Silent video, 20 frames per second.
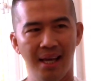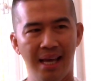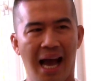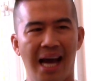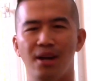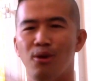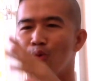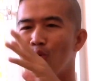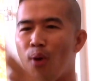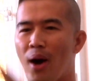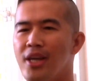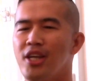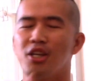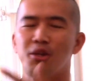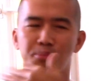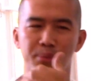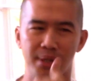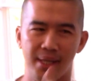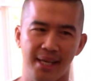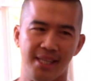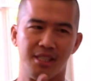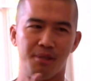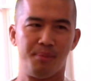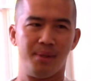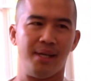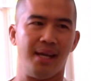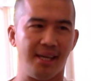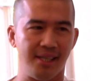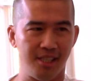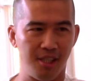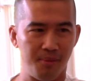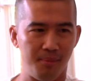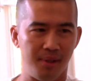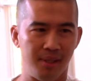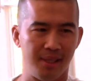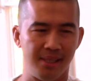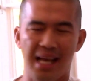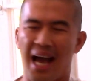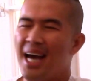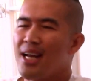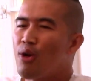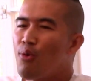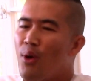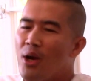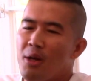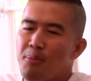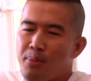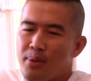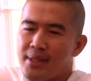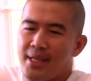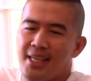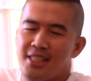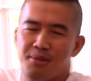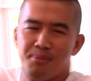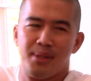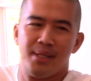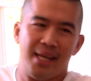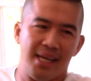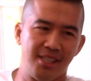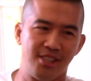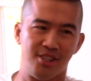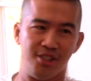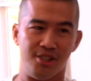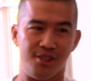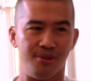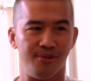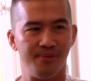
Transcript: I don't want you to pretend to be next to me because I don't want to pretend to be next to you.